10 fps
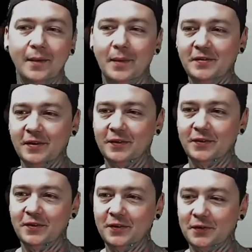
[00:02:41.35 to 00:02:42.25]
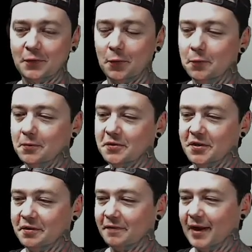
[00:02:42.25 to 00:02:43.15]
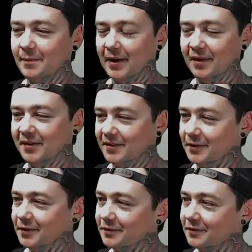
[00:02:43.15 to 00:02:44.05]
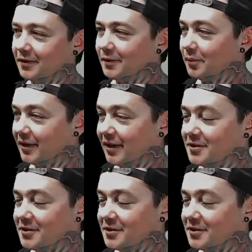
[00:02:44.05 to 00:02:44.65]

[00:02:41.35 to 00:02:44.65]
But it's just just a cool, chill vibe, and I think the hook's uh, pretty catchy.